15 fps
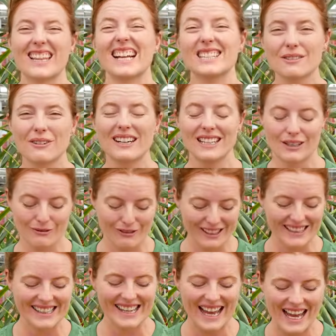That's when it's
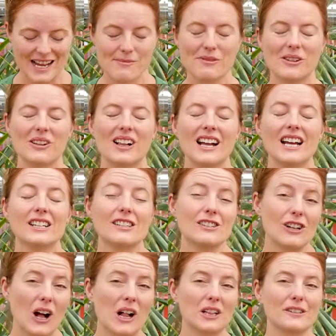really able to
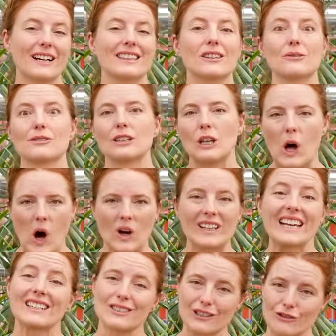tolerate those long,
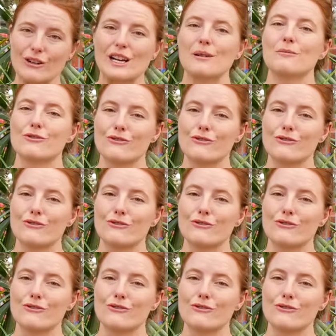extreme